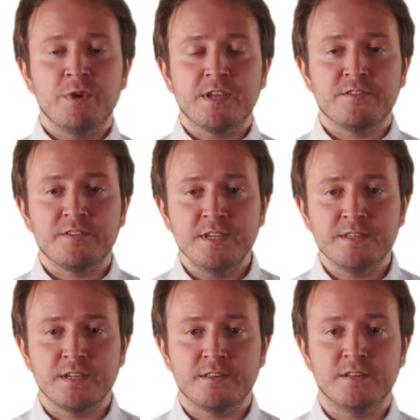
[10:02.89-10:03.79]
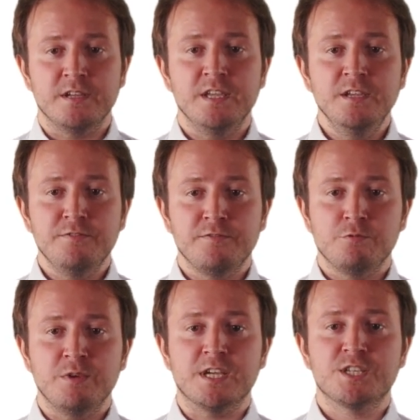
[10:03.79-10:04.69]
we can see that
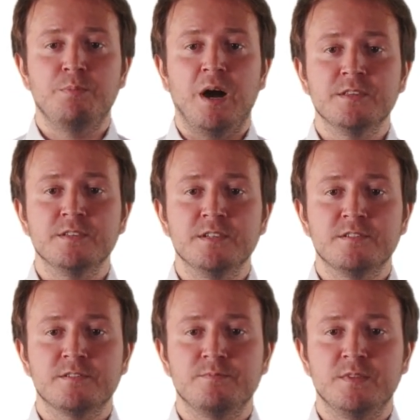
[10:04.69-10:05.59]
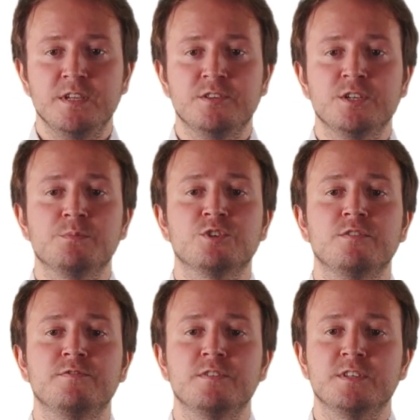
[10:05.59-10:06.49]
if we expand this in
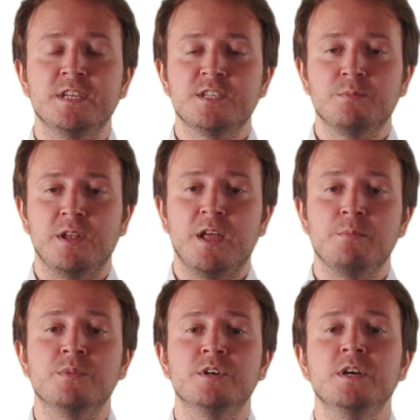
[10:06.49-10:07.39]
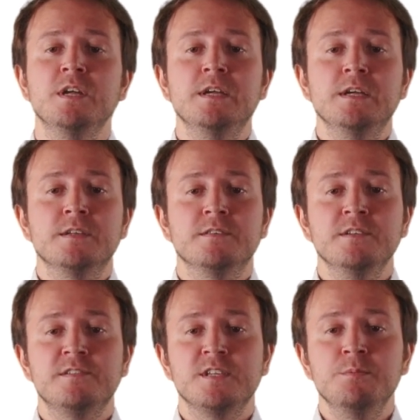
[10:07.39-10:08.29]
terms of decimal number,
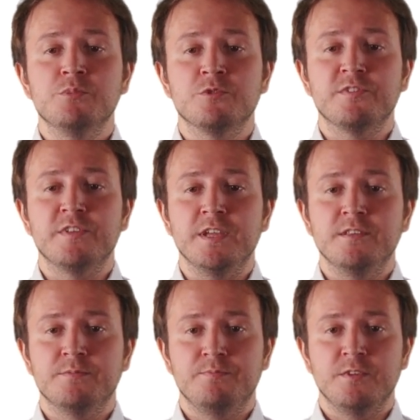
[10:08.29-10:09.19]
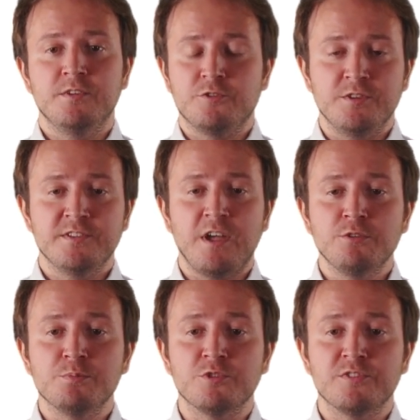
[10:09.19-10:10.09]
this input state, this
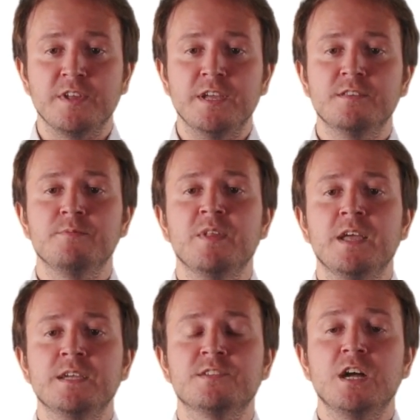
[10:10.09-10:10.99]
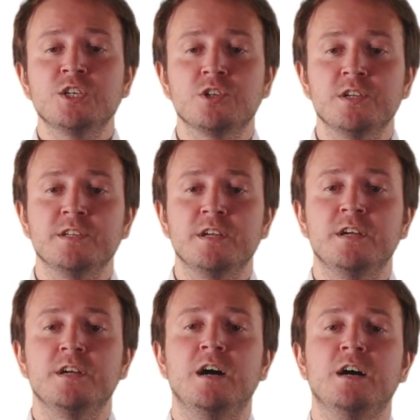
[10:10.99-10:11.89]
output state, is actually
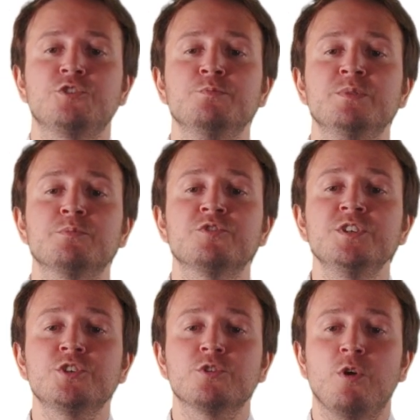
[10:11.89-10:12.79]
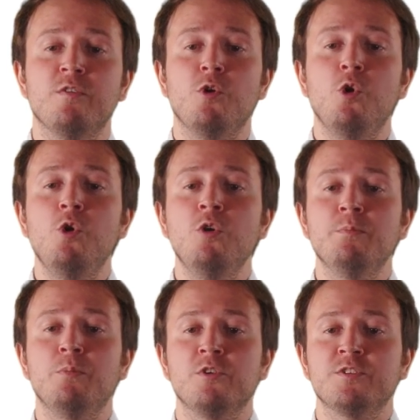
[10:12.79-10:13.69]
a superposition of
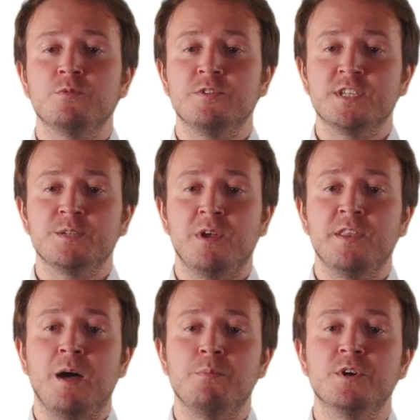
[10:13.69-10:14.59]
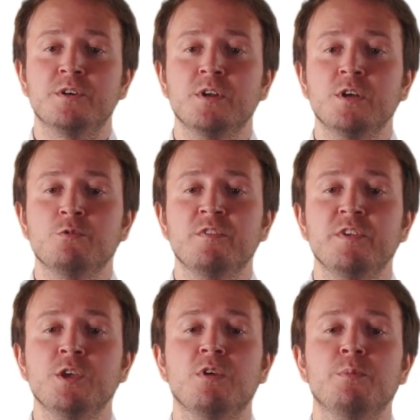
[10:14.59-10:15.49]
all possible decimal number
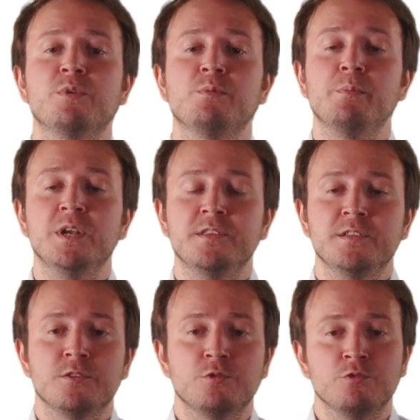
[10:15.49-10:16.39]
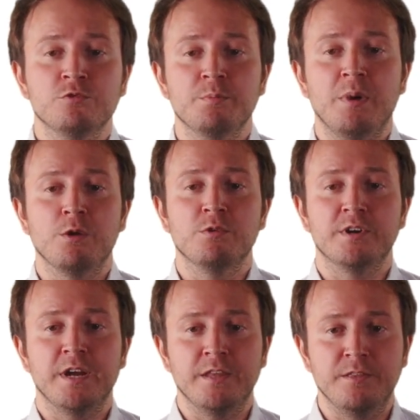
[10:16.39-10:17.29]
with equal probability 2 to the
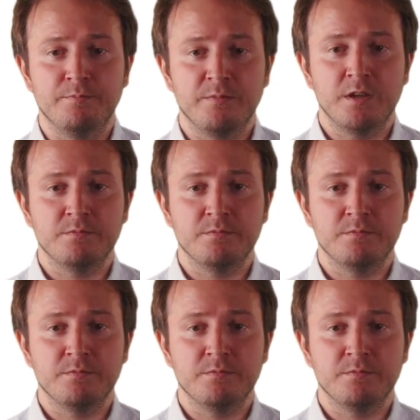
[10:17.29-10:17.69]
power n.